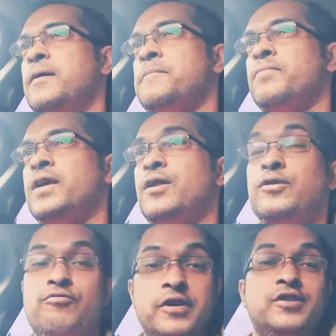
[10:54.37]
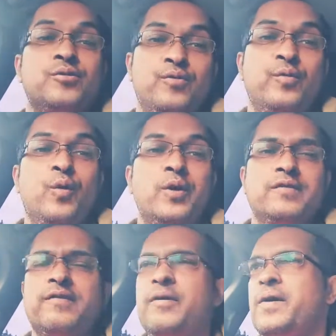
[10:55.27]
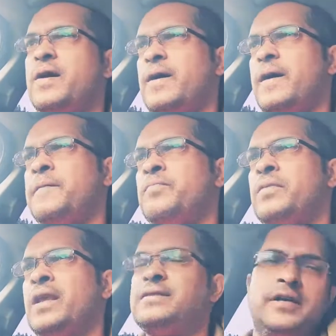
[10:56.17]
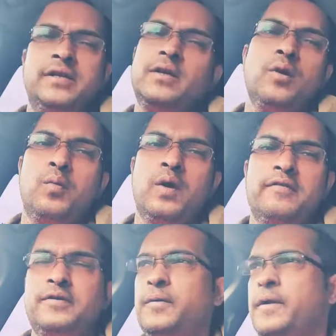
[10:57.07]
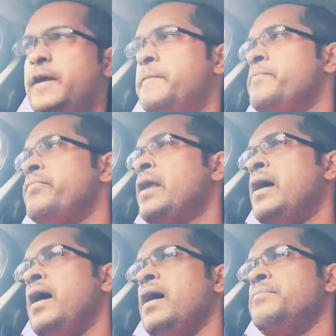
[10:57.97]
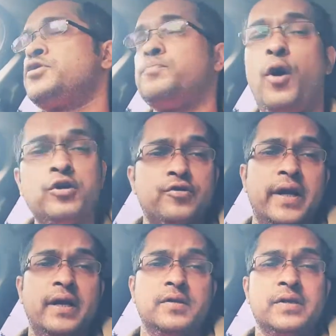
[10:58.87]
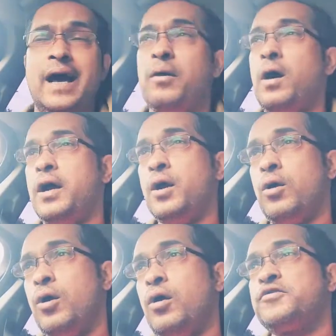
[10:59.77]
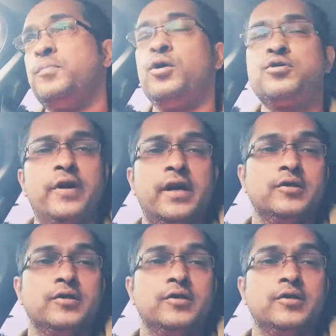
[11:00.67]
you know, the risk to reward is very high. It's actually not worth doing it. Spot traders, now I know a lot of spot traders are